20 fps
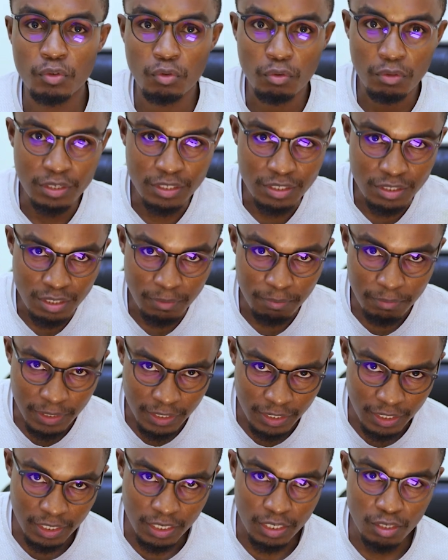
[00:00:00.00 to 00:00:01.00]
you know, this is the
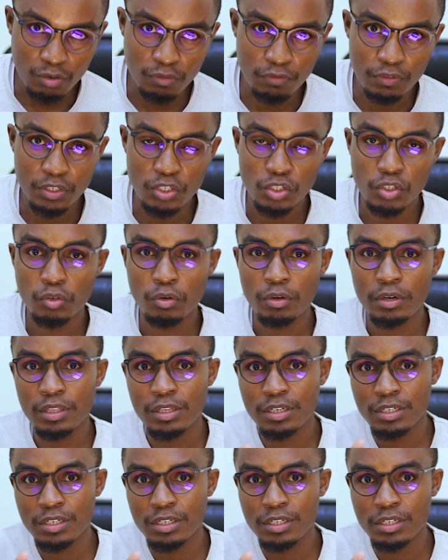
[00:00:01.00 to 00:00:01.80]
beginning of the story,